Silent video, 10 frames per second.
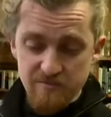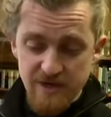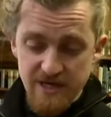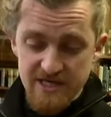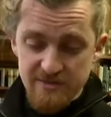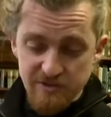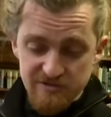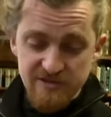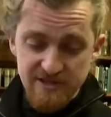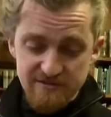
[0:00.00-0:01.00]
he
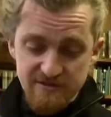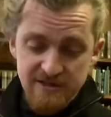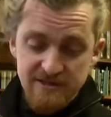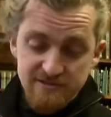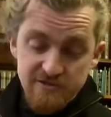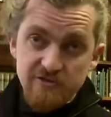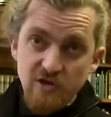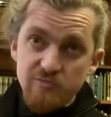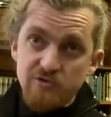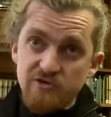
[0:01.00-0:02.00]
deposited the
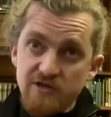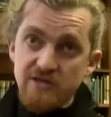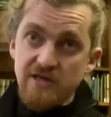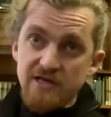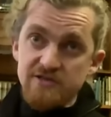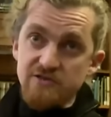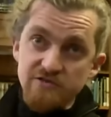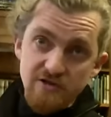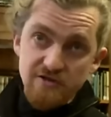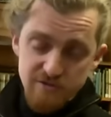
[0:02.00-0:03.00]
samples in the collection,
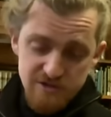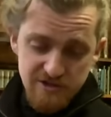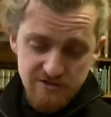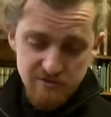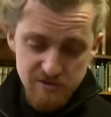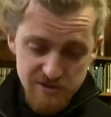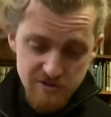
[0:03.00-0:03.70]
so which is